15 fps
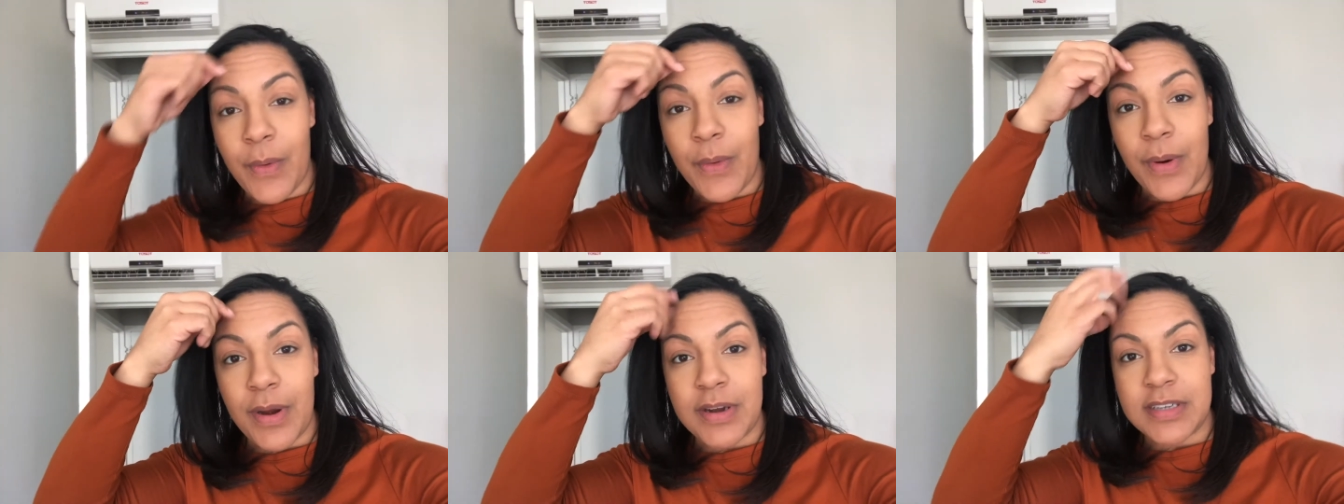
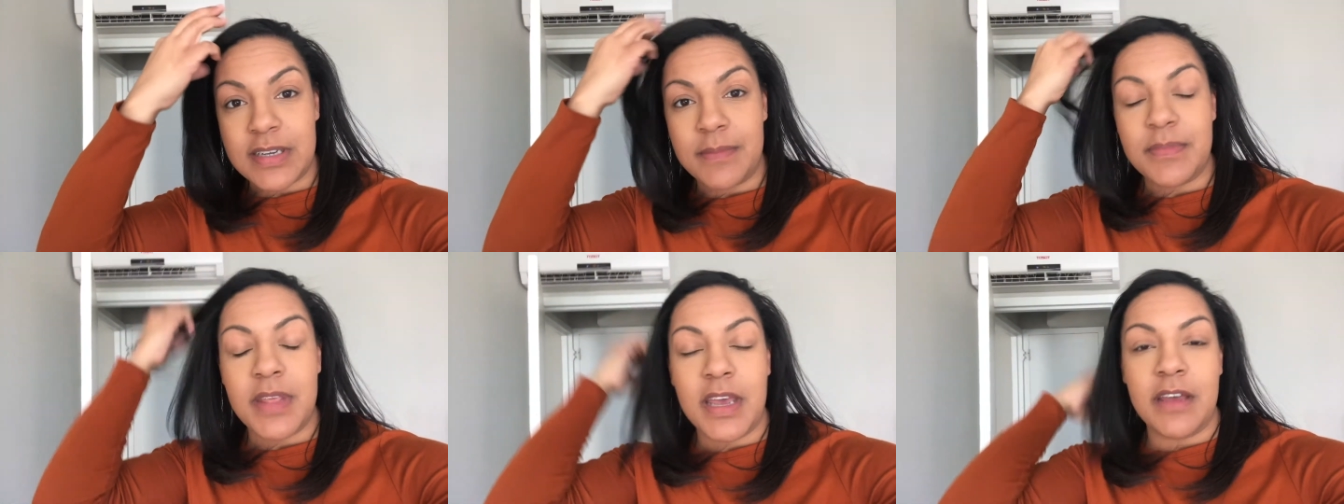or
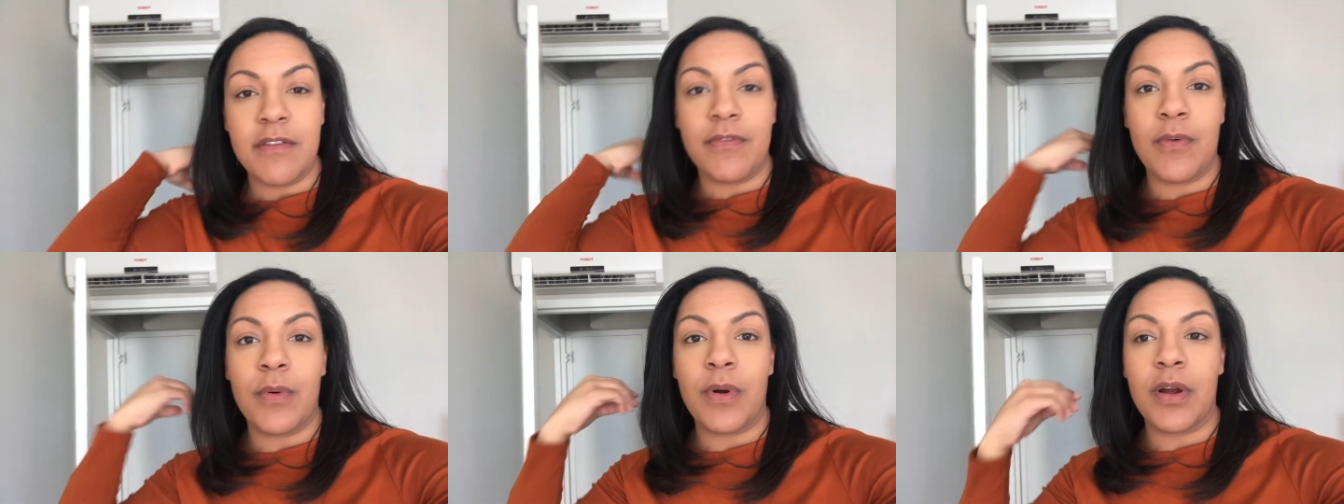something
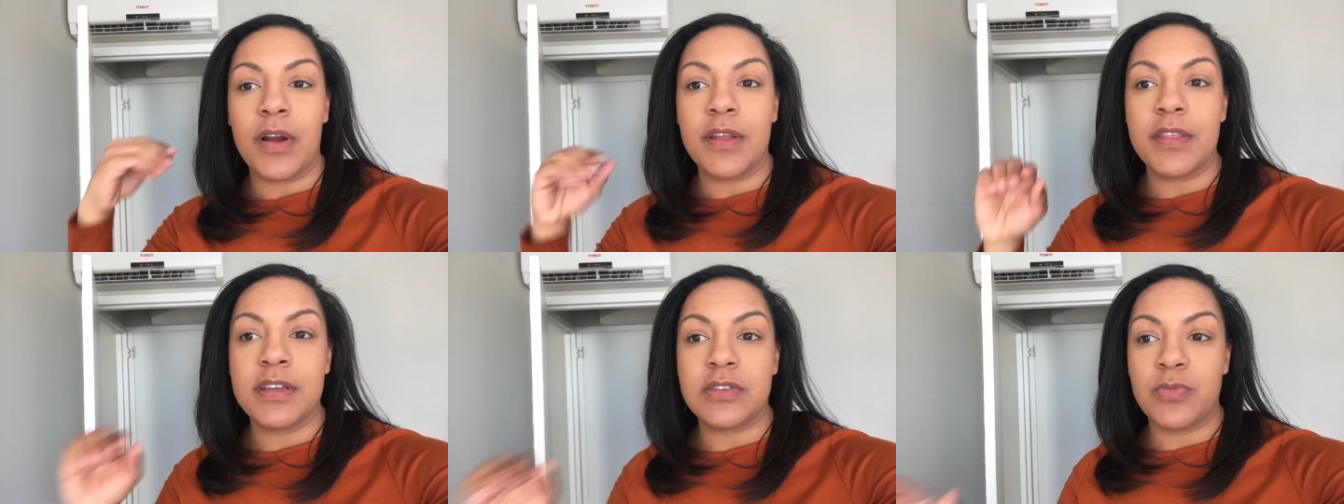
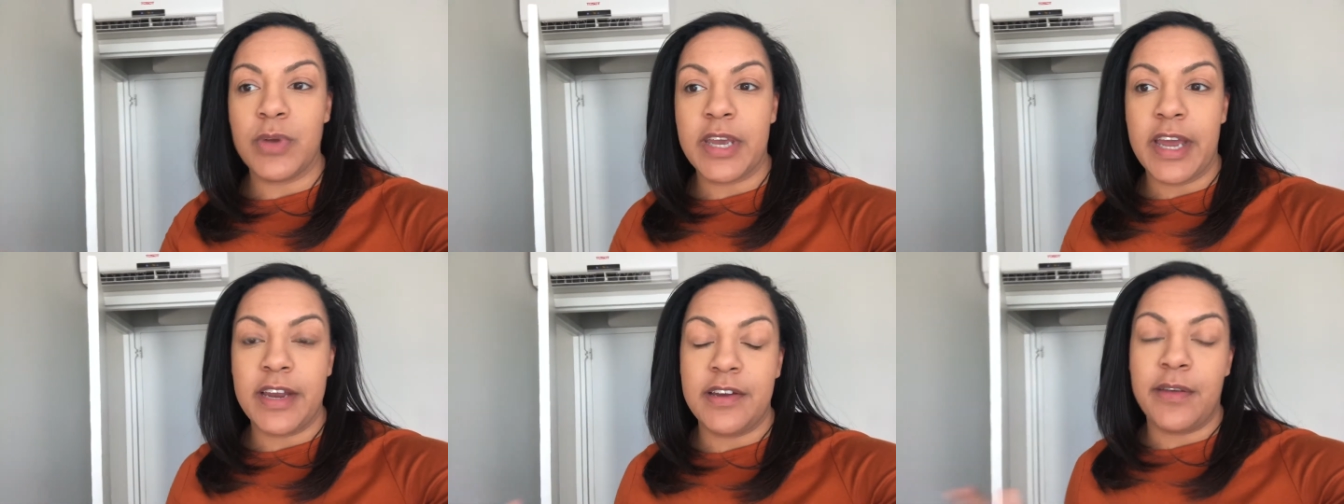for this
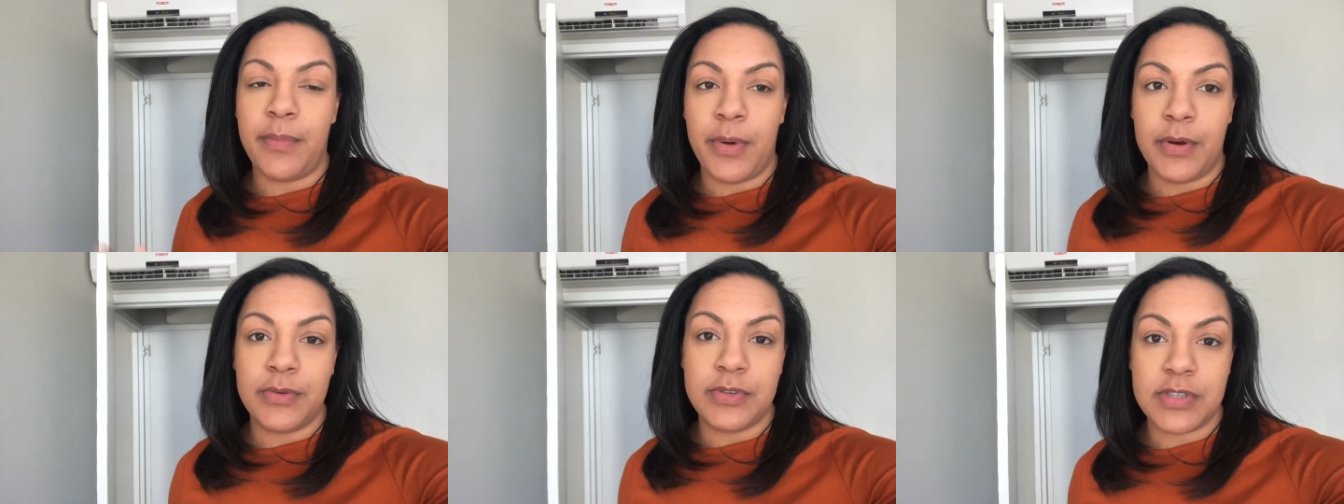weekend to
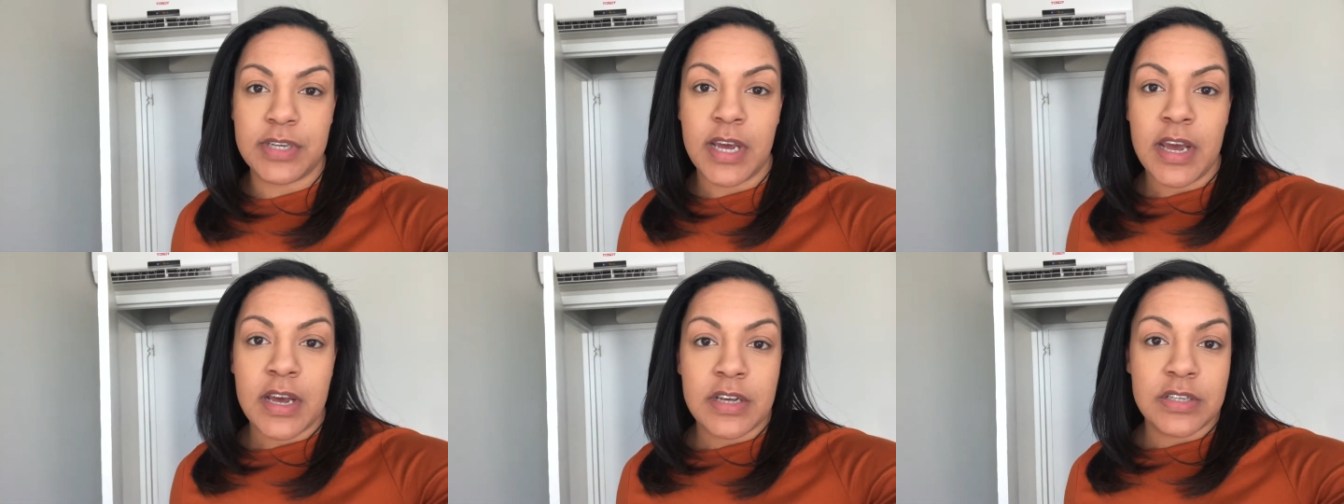post.